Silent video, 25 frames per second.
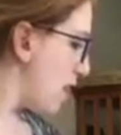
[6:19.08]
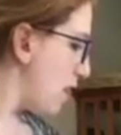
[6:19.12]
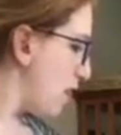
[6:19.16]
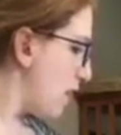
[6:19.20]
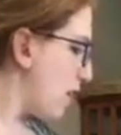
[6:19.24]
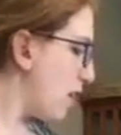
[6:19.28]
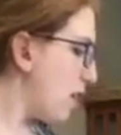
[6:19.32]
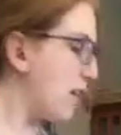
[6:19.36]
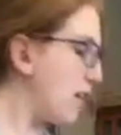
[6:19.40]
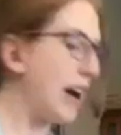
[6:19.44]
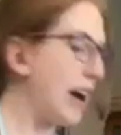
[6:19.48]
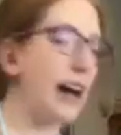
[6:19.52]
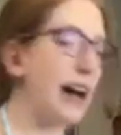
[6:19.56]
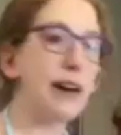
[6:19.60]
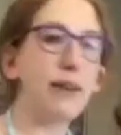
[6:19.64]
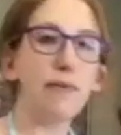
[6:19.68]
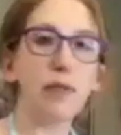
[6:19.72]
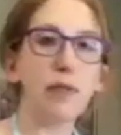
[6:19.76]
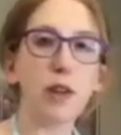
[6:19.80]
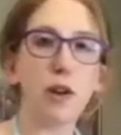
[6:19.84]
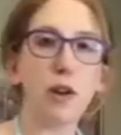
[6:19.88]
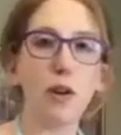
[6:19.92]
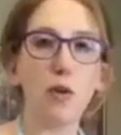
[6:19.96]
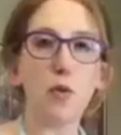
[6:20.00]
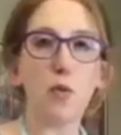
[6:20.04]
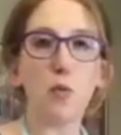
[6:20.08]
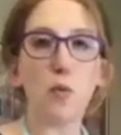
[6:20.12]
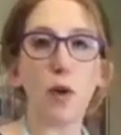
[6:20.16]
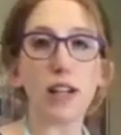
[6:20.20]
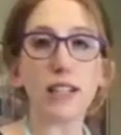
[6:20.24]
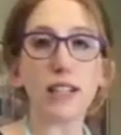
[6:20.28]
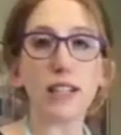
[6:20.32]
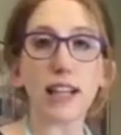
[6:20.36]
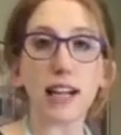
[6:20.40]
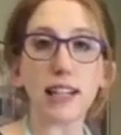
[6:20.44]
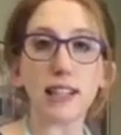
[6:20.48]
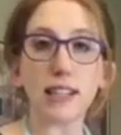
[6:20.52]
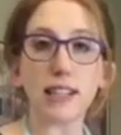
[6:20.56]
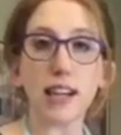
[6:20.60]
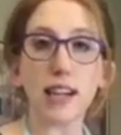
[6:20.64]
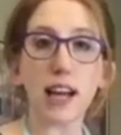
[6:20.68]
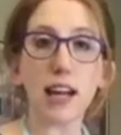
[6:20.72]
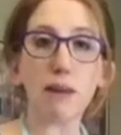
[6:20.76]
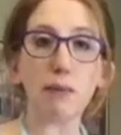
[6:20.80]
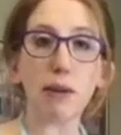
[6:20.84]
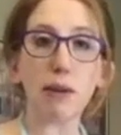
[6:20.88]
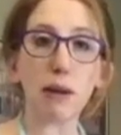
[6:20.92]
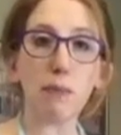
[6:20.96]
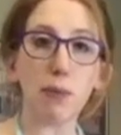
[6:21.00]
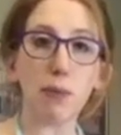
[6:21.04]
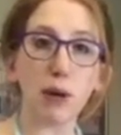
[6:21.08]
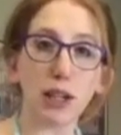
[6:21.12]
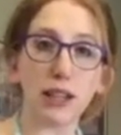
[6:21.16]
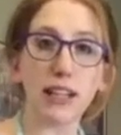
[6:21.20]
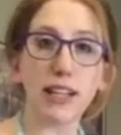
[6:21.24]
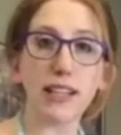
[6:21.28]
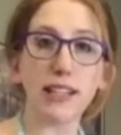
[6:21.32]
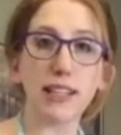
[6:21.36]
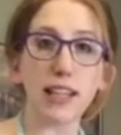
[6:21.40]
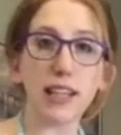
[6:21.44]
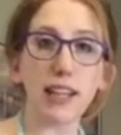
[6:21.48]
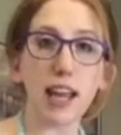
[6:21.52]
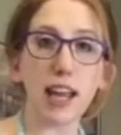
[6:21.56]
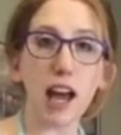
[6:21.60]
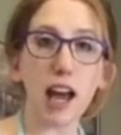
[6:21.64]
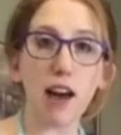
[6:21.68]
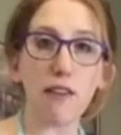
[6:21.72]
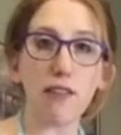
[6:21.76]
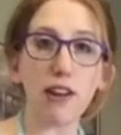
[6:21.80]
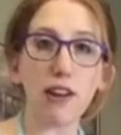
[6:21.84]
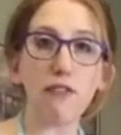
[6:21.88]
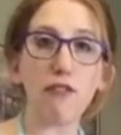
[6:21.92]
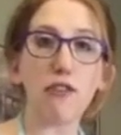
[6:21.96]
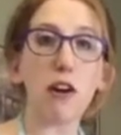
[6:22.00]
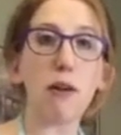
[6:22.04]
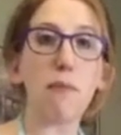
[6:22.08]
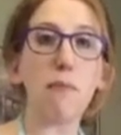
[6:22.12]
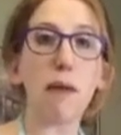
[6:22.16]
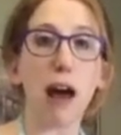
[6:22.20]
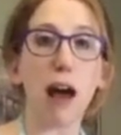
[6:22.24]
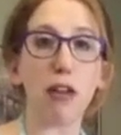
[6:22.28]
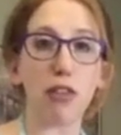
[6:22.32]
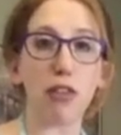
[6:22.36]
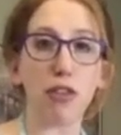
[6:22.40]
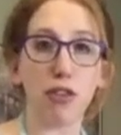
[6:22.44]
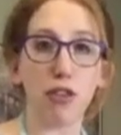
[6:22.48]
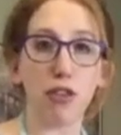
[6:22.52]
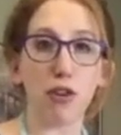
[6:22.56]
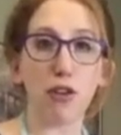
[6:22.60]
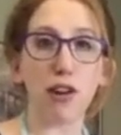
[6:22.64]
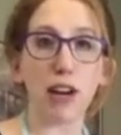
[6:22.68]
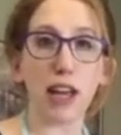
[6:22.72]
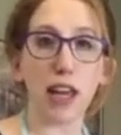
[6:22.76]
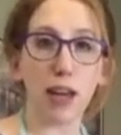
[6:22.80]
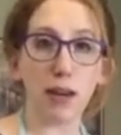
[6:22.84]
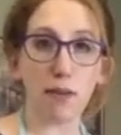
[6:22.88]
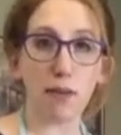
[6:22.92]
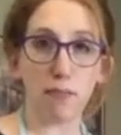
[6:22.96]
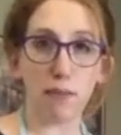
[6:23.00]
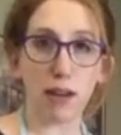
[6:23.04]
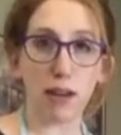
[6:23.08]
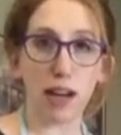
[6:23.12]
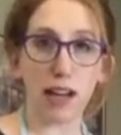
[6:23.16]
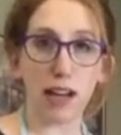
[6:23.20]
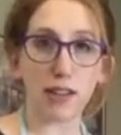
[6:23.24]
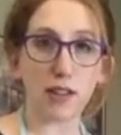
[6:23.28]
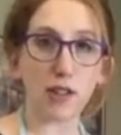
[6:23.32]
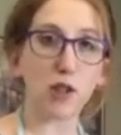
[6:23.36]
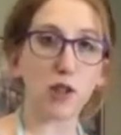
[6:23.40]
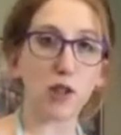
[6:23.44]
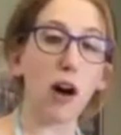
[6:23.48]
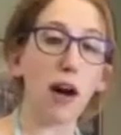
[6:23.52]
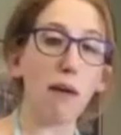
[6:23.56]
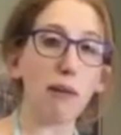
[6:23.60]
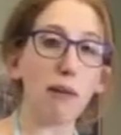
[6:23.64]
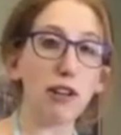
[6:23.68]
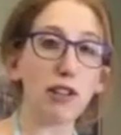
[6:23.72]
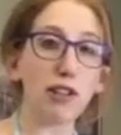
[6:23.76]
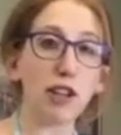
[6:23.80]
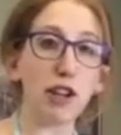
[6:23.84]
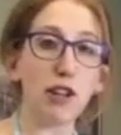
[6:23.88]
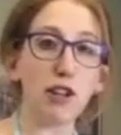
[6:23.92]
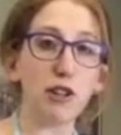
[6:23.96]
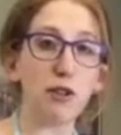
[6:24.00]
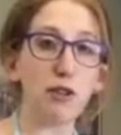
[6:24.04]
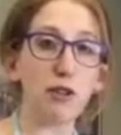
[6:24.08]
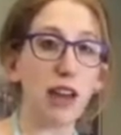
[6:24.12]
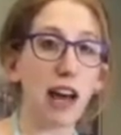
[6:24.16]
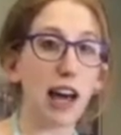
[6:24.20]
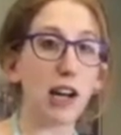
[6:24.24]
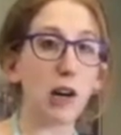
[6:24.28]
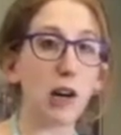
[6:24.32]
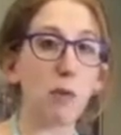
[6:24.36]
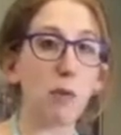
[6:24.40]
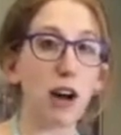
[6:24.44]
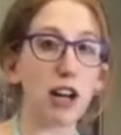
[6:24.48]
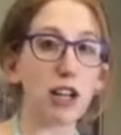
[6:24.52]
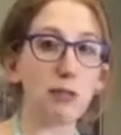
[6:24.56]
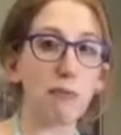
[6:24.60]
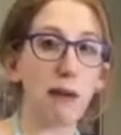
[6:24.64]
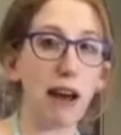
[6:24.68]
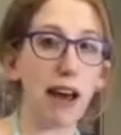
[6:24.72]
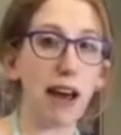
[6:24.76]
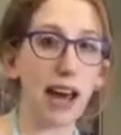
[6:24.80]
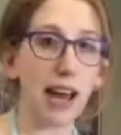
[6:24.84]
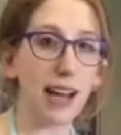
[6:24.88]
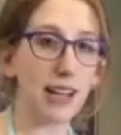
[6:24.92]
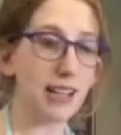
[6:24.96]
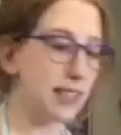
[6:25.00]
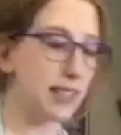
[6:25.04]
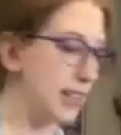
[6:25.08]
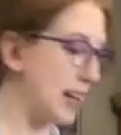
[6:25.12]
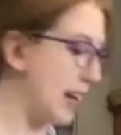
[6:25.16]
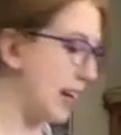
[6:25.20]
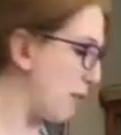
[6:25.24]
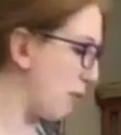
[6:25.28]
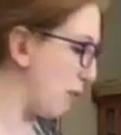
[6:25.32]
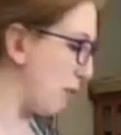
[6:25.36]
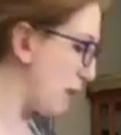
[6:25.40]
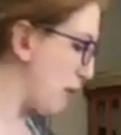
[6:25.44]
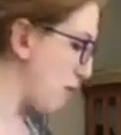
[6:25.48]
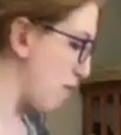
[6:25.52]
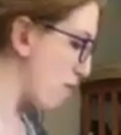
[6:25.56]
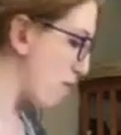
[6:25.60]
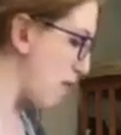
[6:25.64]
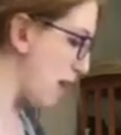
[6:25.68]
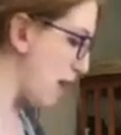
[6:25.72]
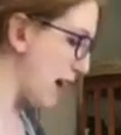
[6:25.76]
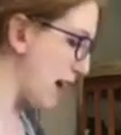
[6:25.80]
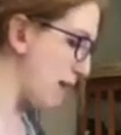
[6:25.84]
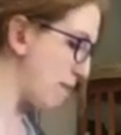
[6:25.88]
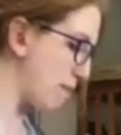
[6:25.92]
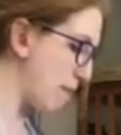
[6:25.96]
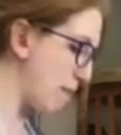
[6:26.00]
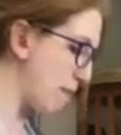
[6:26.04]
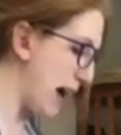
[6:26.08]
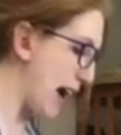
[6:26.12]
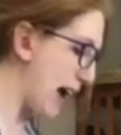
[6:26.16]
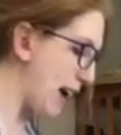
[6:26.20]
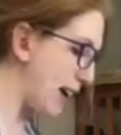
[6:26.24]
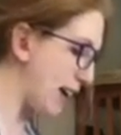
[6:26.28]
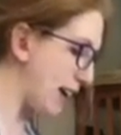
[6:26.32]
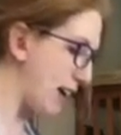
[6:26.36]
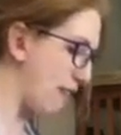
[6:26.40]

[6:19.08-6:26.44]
Okay. Once that's done, I'm going to put these in the oven for about 30 minutes. So I'm just going to do that and wash my hands, and I will be right back.